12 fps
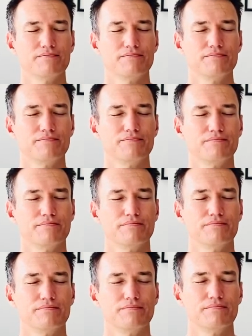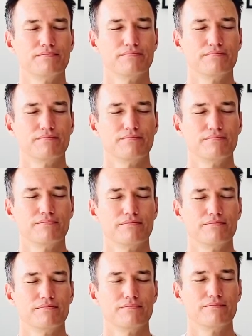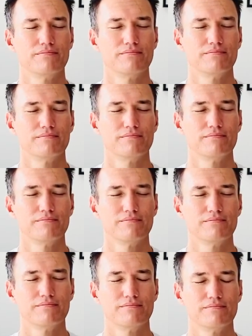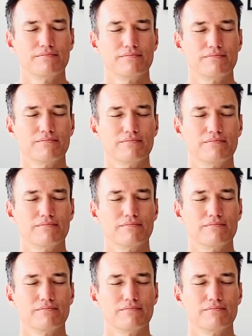No one is speaking in this clip.